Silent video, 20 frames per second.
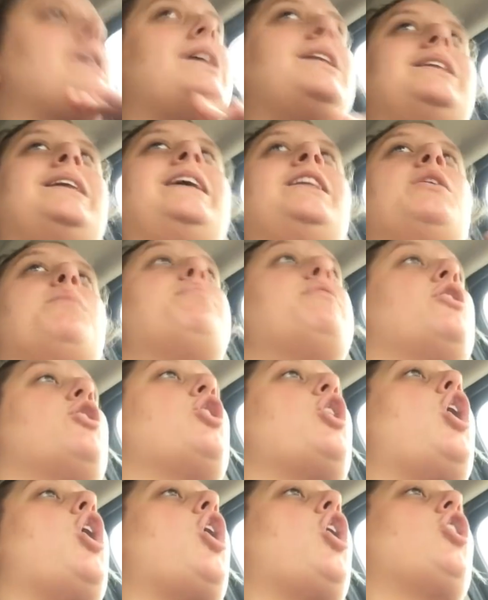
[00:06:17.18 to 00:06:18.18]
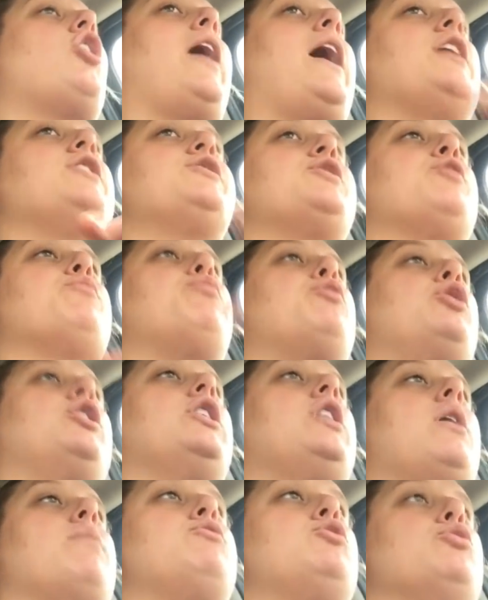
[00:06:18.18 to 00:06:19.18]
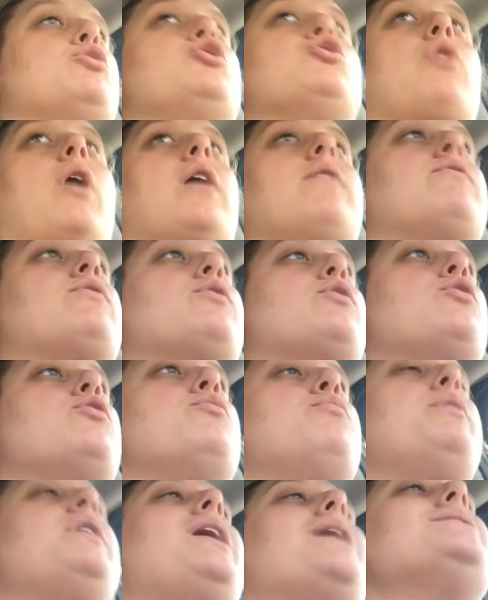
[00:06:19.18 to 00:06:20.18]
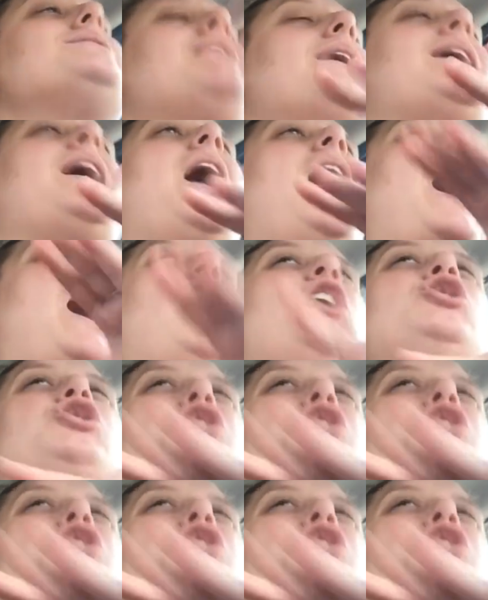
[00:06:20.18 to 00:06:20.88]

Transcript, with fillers: clean up their car as they're pulling up to a drive-through? Because like, I'll